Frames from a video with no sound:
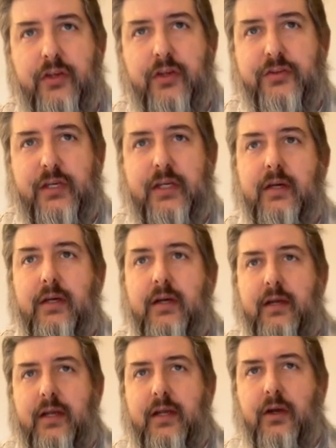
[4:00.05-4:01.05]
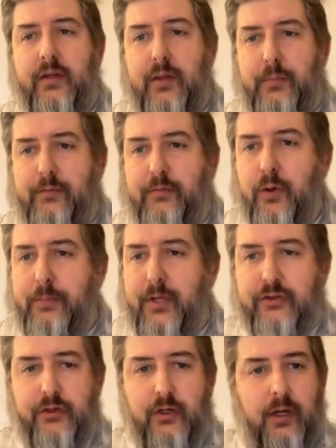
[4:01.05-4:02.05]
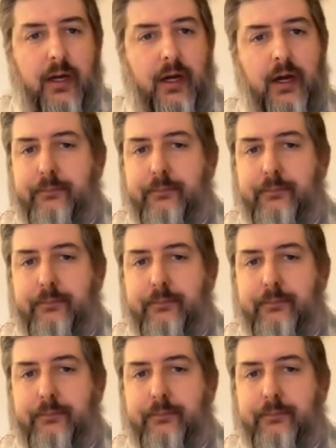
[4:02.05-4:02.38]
see here in the before picture,